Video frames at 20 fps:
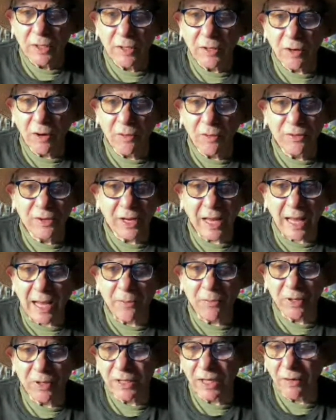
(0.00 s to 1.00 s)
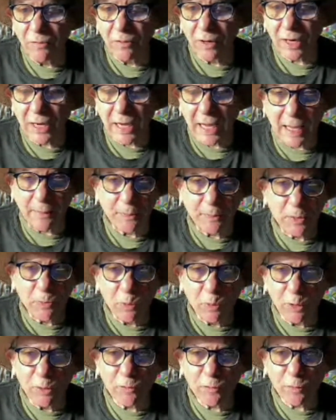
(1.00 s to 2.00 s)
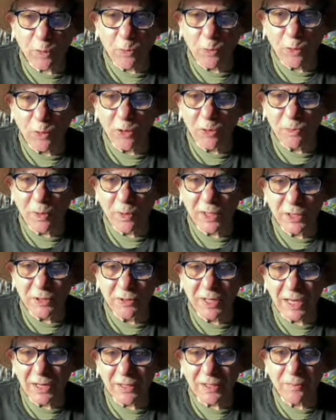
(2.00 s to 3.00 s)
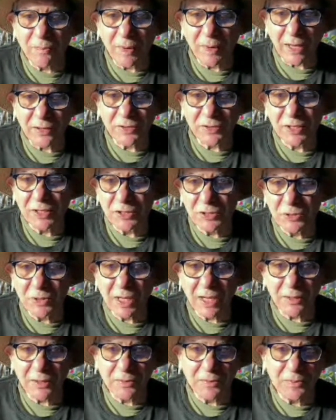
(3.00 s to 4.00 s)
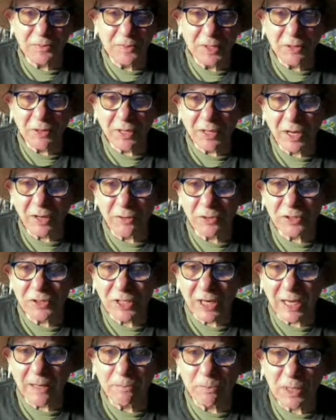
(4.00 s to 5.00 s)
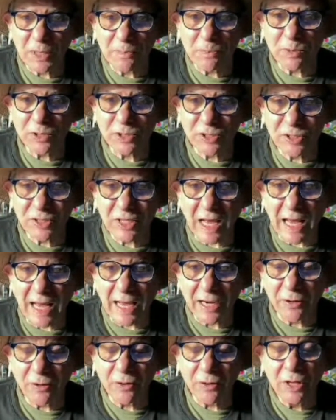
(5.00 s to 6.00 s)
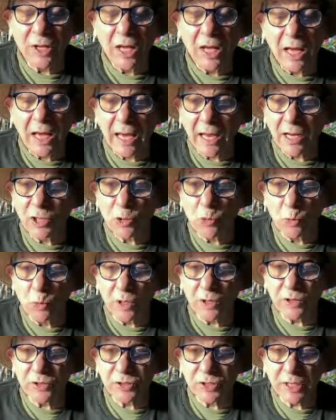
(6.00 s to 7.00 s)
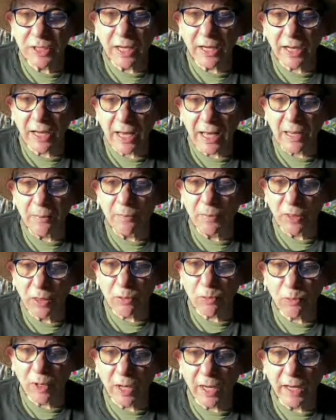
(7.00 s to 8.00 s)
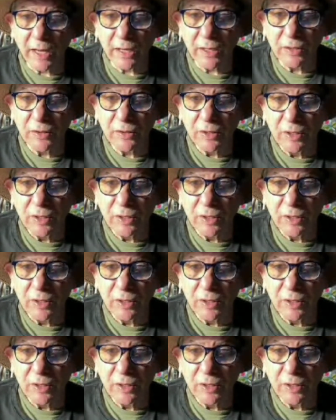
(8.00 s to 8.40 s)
I would never copy word for word, but you get the message. You can understand people's style, and you will see a common thread.